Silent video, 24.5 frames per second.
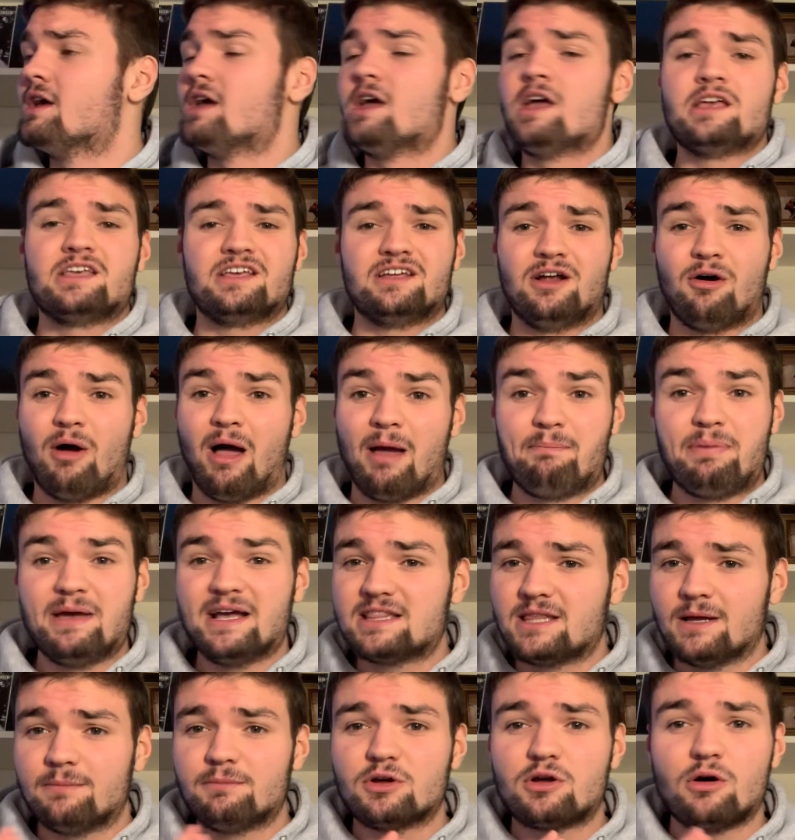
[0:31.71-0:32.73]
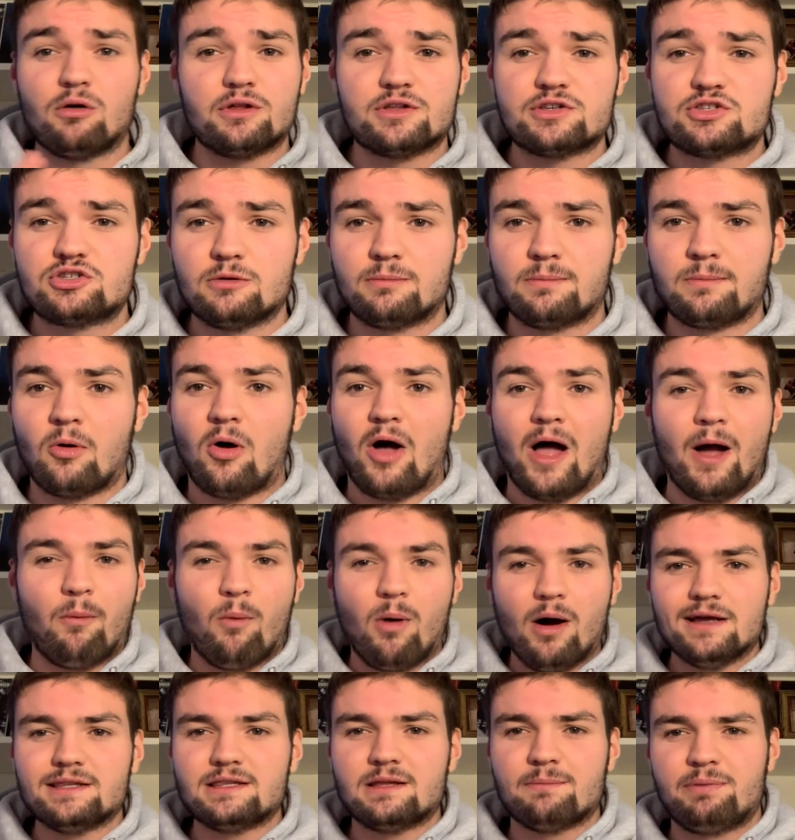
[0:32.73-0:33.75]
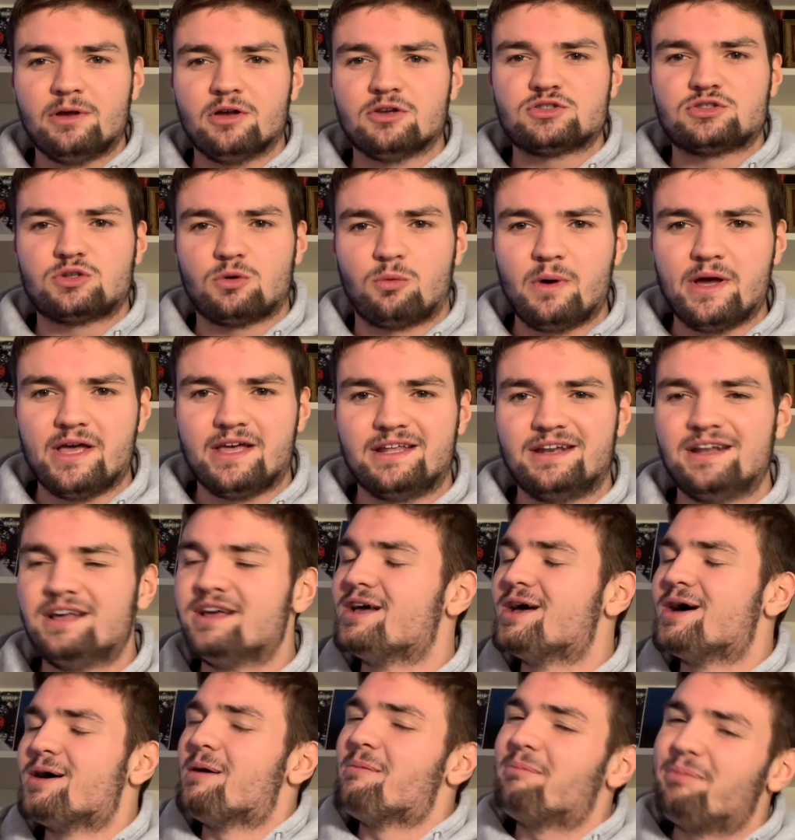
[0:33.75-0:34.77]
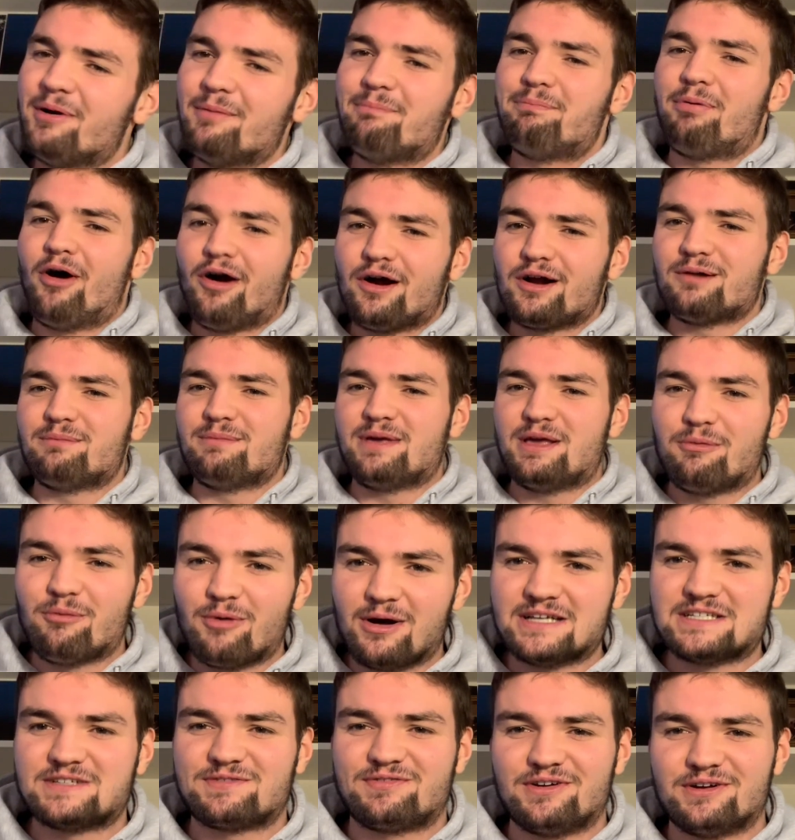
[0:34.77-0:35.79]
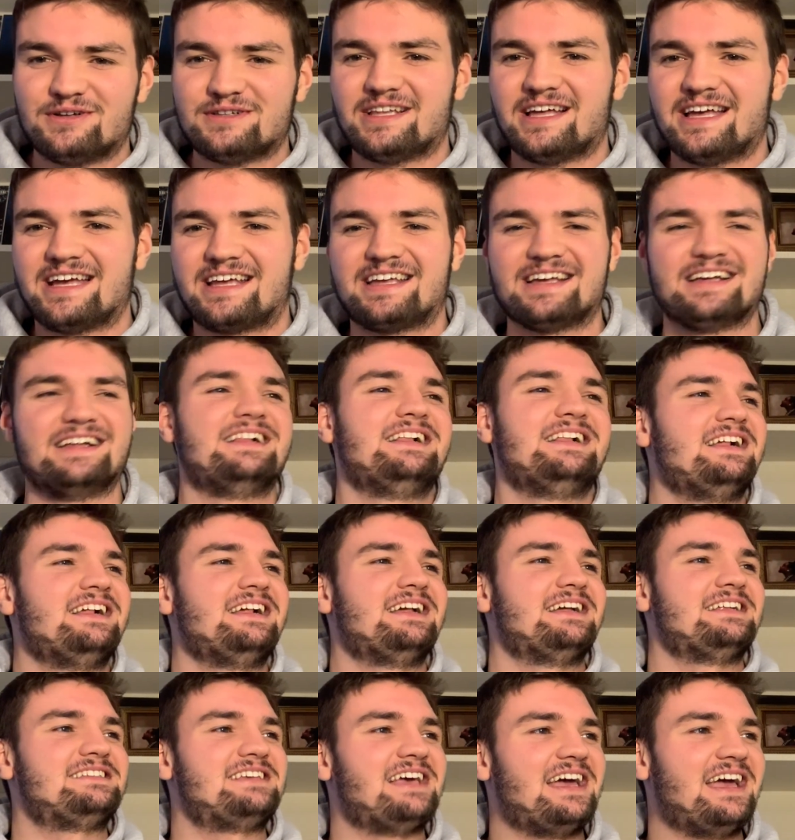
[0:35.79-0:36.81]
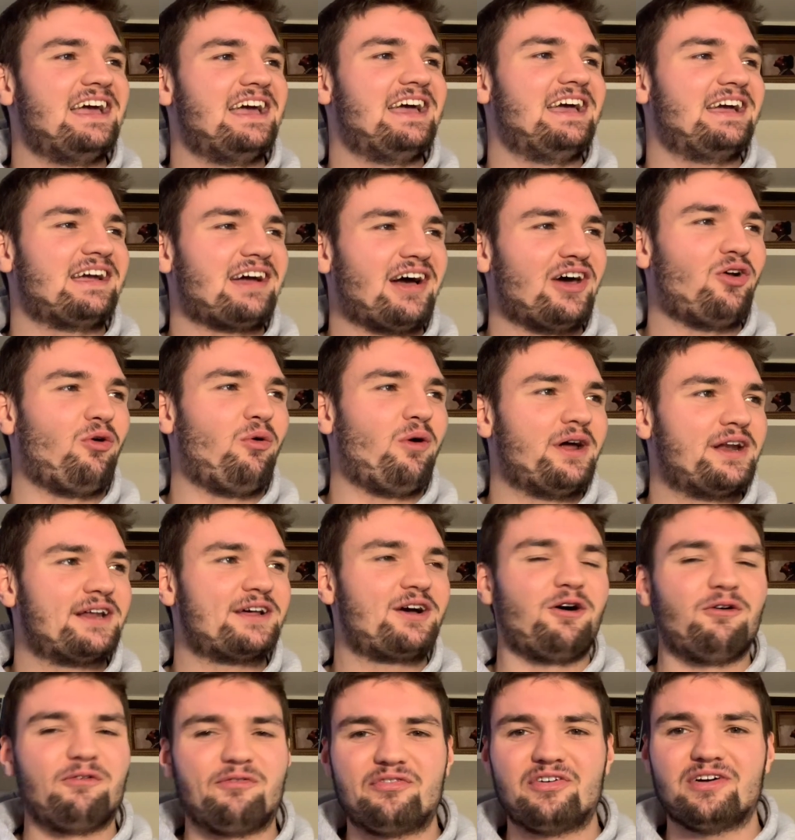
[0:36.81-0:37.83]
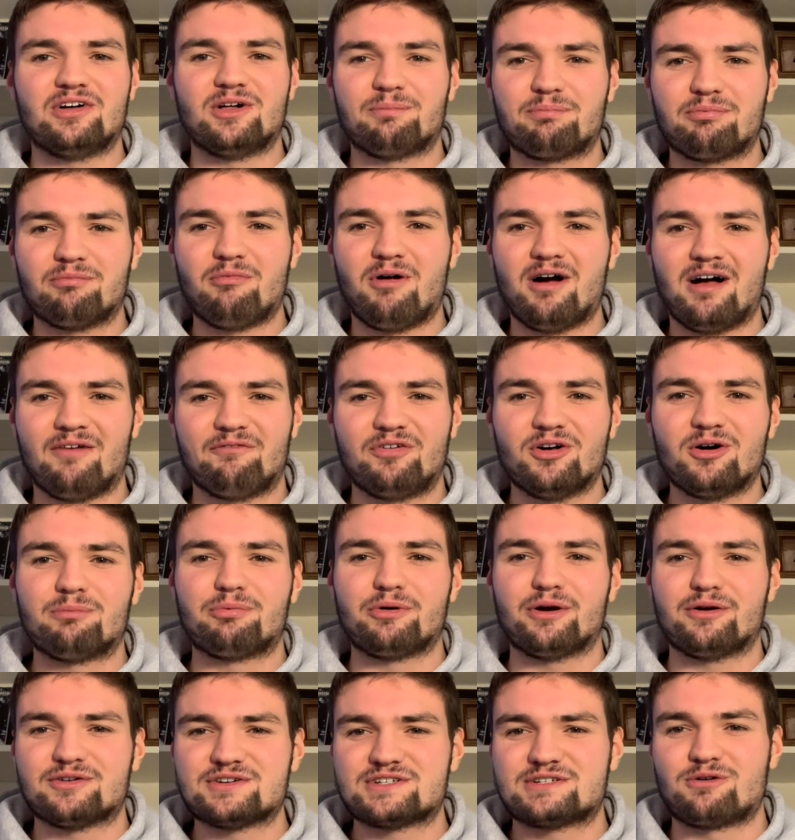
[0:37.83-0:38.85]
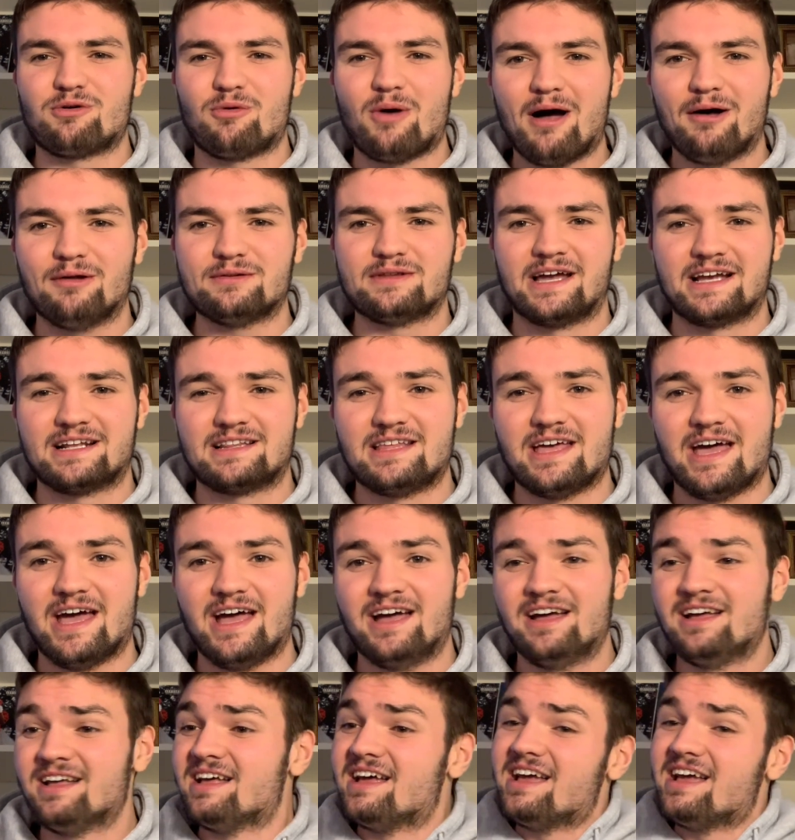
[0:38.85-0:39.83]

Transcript: You know, I picked them to go to the Super Bowl. I wanted the Bills to win, but part of me was feeling like, dang, I don't want to go Philip Rivers to go out like that.